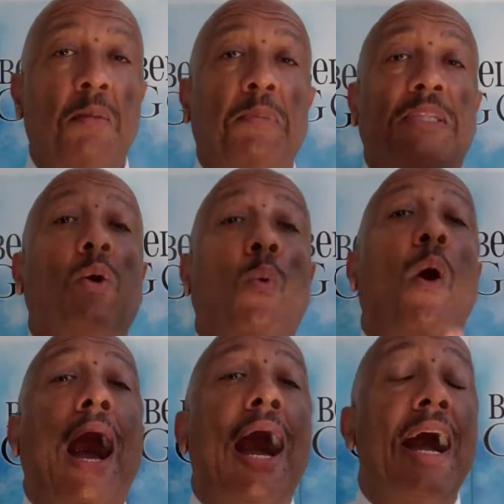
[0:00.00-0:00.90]
but the
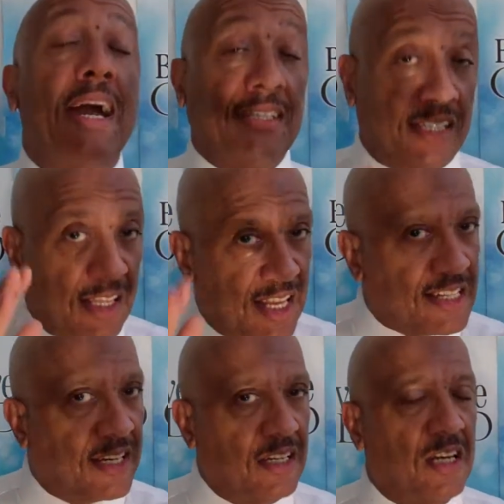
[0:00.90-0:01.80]
wise
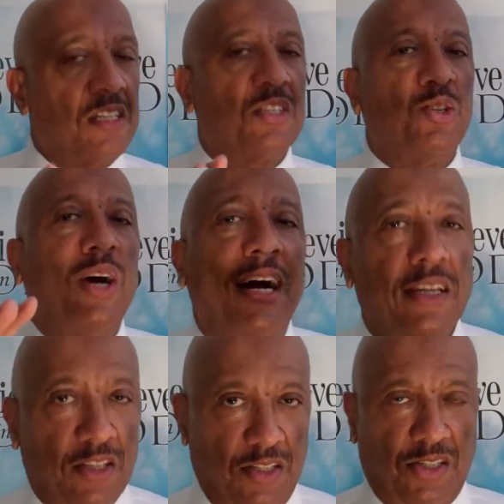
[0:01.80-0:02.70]
listen to
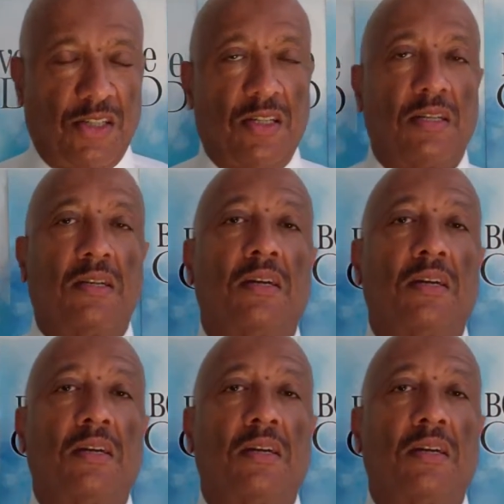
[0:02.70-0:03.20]
others.